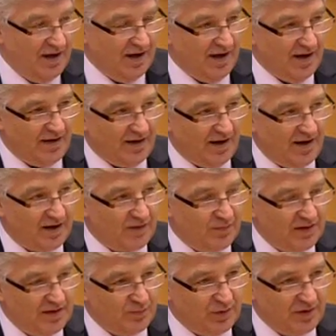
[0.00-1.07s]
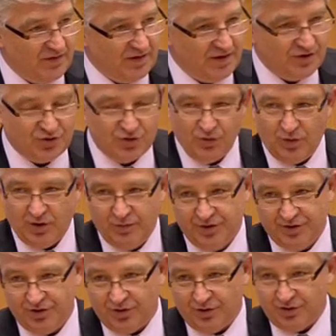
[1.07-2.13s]
And I have been privileged to work
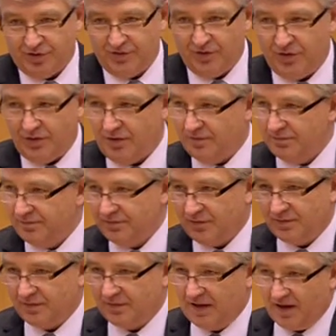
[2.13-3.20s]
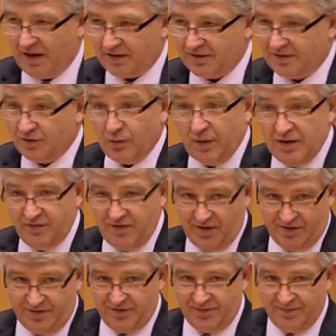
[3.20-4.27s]
with George for the last 12
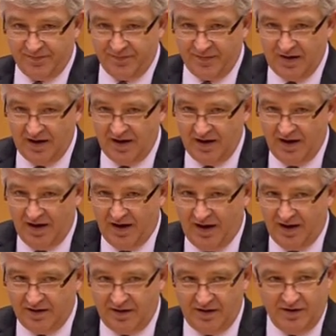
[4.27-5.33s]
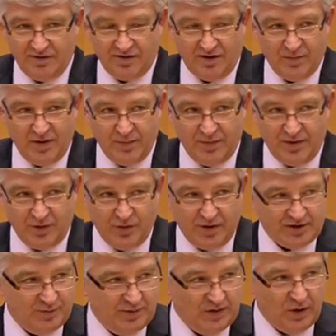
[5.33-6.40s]
years. And he's a member who
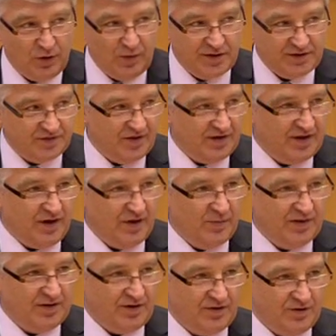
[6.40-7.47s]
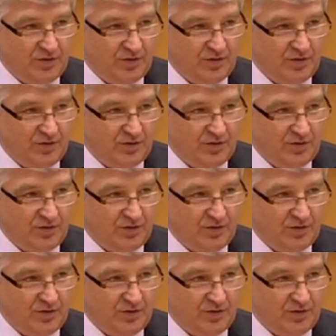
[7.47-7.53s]
has been always very committed